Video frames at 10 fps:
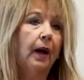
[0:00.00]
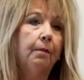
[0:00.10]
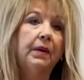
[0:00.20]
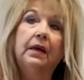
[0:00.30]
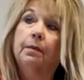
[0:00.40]

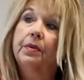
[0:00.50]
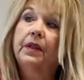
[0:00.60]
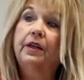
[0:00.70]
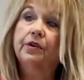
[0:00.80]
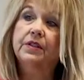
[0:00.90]
be
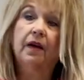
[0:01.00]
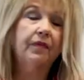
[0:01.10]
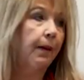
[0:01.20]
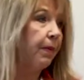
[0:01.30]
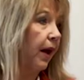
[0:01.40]
completers of
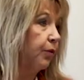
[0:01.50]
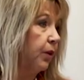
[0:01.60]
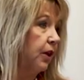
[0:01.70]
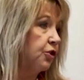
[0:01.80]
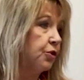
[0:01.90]
that pathway
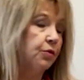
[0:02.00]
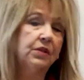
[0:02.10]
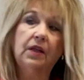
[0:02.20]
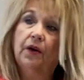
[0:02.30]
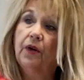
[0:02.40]
they choose
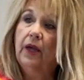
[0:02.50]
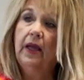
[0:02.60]
there.